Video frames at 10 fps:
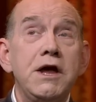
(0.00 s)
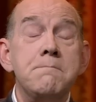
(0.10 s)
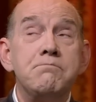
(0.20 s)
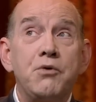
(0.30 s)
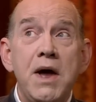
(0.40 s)

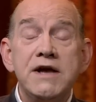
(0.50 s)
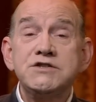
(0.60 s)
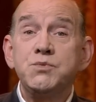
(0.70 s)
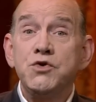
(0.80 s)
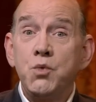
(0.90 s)

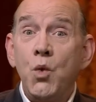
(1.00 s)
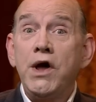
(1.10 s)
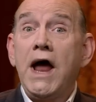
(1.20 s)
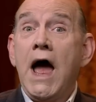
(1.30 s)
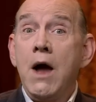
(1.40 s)
impressed with
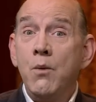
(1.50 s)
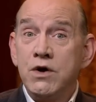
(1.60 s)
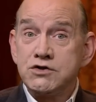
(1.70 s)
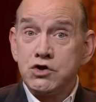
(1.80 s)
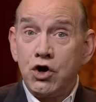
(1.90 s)
what I
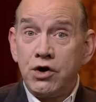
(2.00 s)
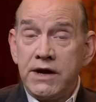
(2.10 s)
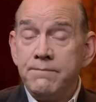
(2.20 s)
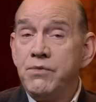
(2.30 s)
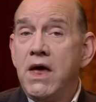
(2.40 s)
was
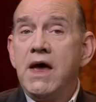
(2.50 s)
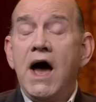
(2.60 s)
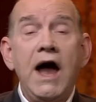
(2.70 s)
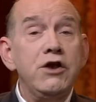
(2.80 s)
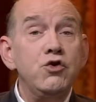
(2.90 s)
learning.
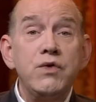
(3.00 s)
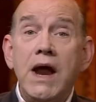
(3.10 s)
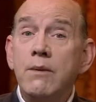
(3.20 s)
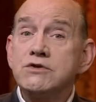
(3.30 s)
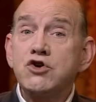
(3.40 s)
I knew that
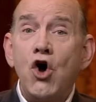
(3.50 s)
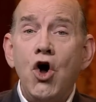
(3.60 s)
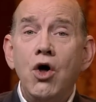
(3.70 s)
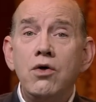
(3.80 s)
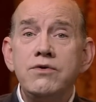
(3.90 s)
I was
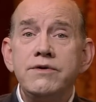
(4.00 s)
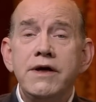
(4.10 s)
called.